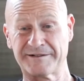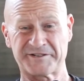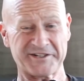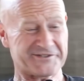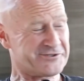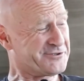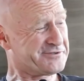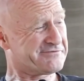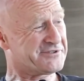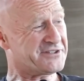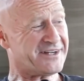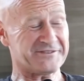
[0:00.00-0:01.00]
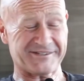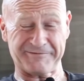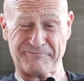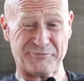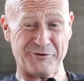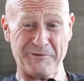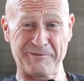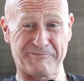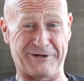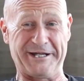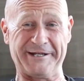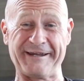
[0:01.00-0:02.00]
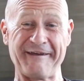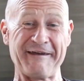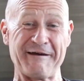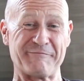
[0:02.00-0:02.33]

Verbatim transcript: Do, do, do you know, probably,